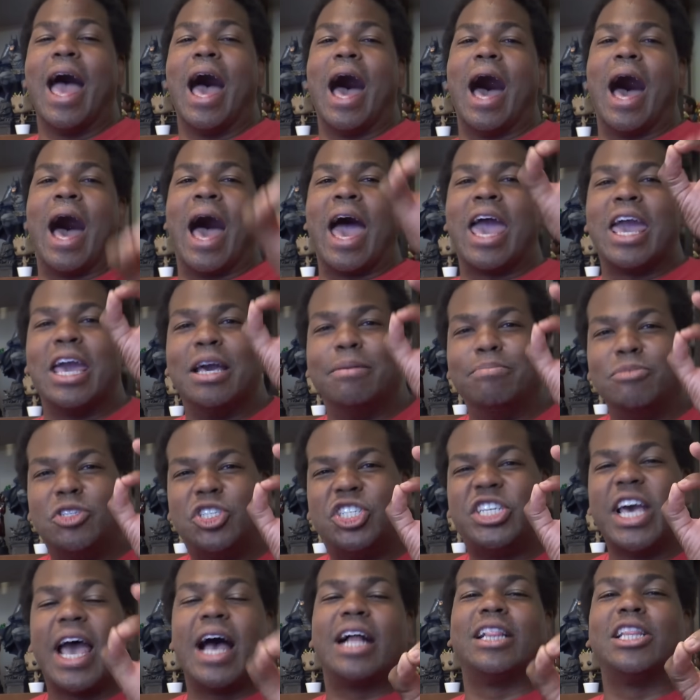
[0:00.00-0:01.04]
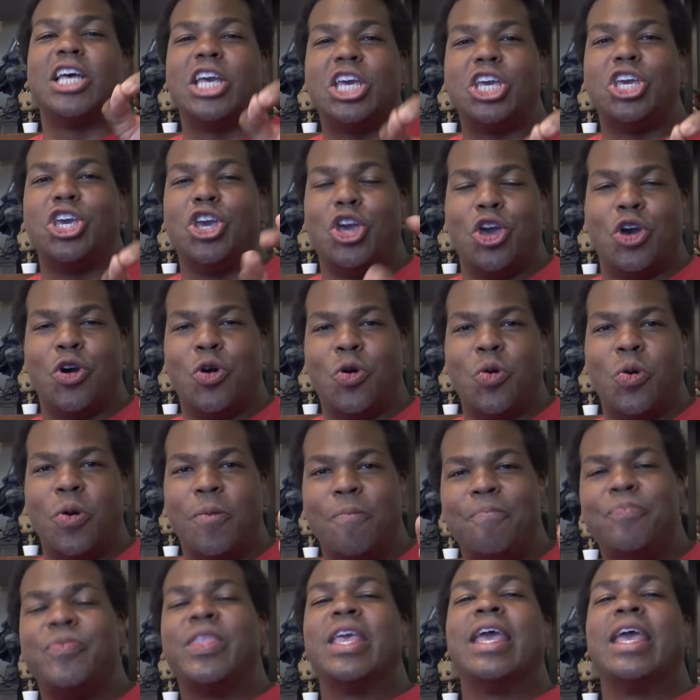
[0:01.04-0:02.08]
I am telling you,
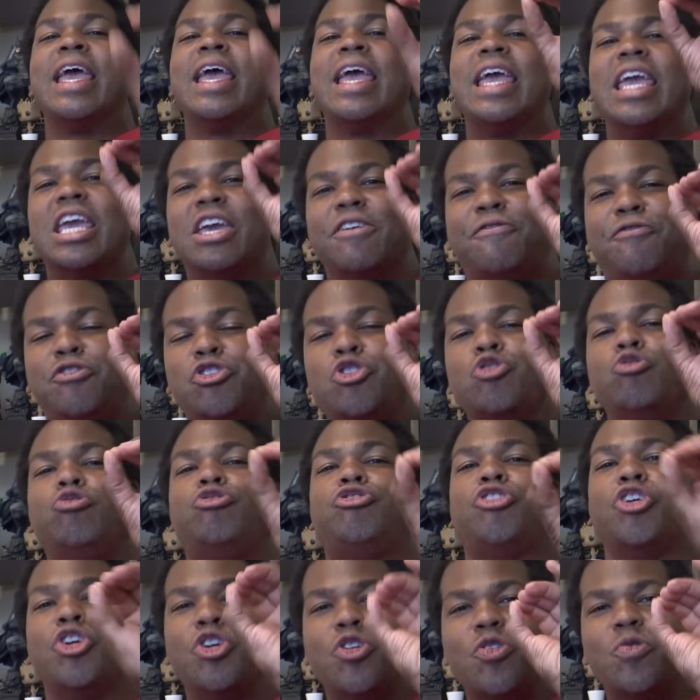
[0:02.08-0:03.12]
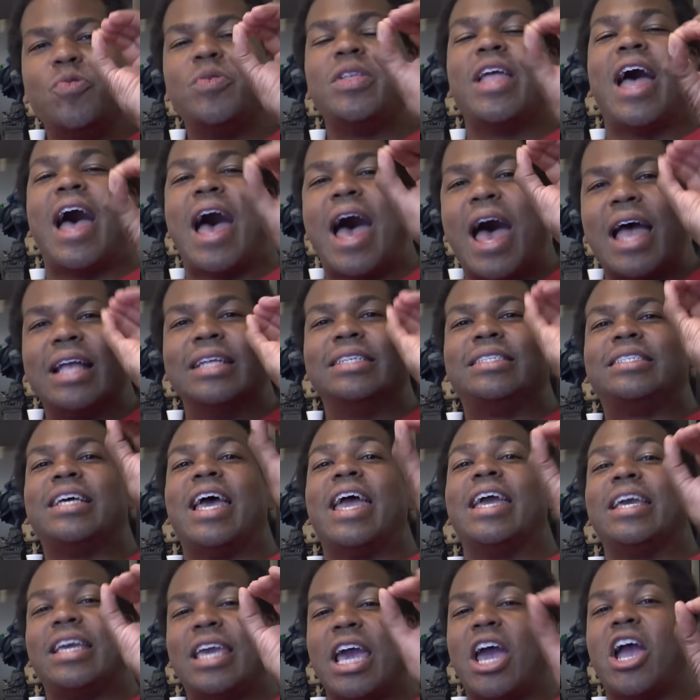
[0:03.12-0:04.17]
if you do not
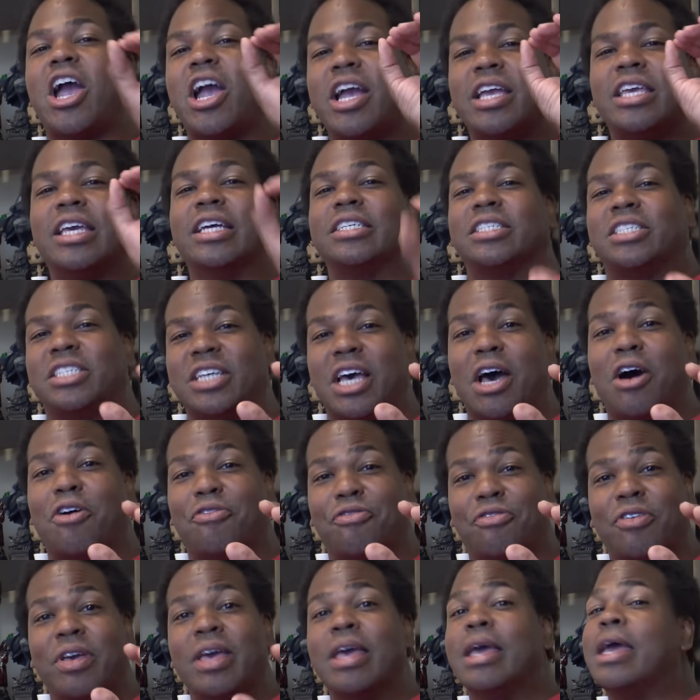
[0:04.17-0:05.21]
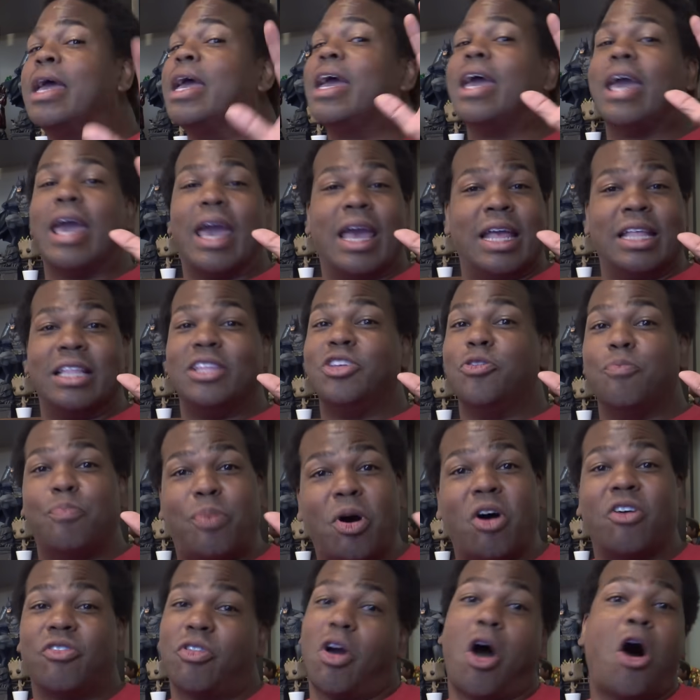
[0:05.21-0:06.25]
take care of yourself, and
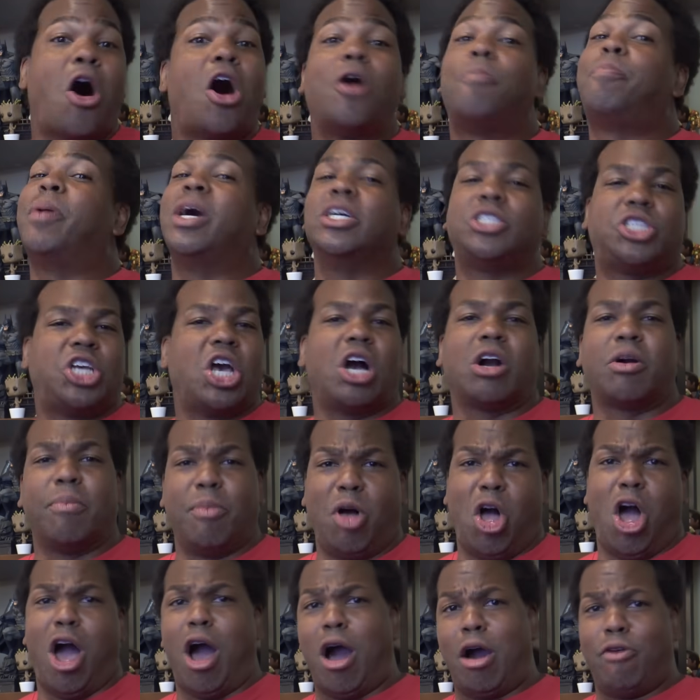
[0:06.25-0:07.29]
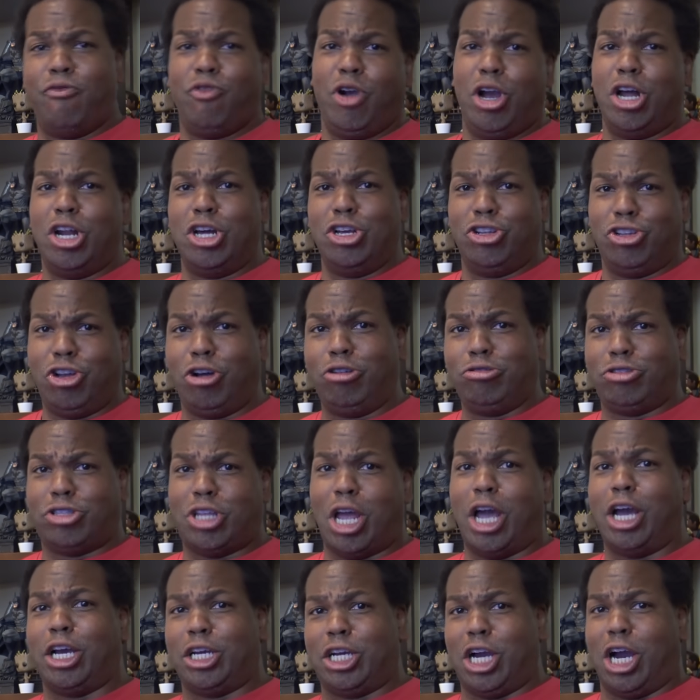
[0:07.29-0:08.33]
all bunch of them, I really do
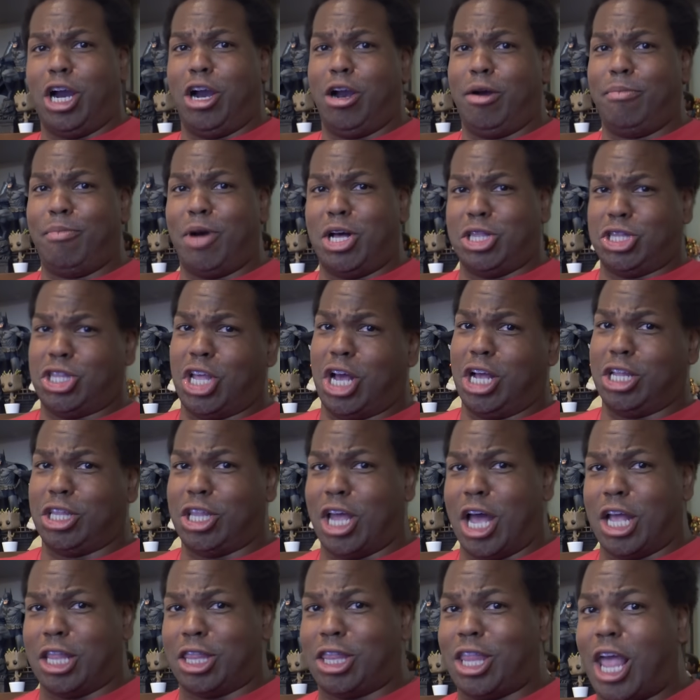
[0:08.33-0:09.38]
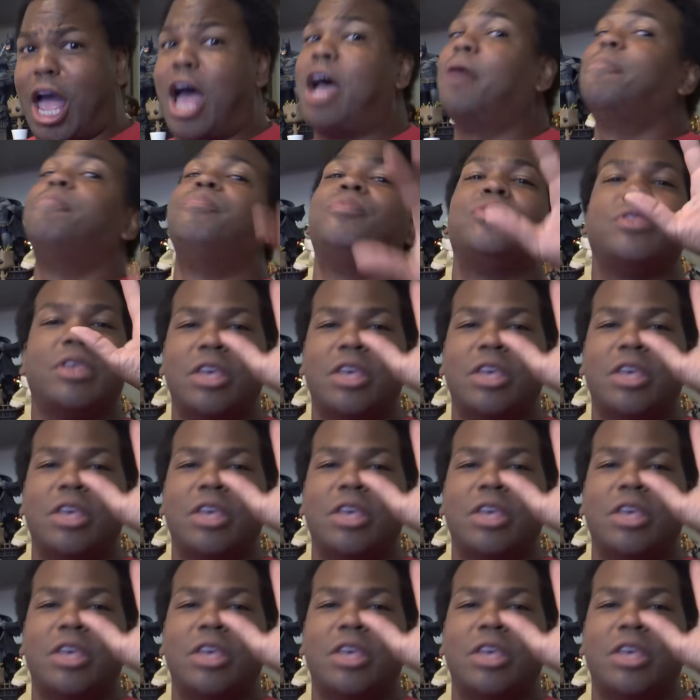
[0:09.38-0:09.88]
take care of myself.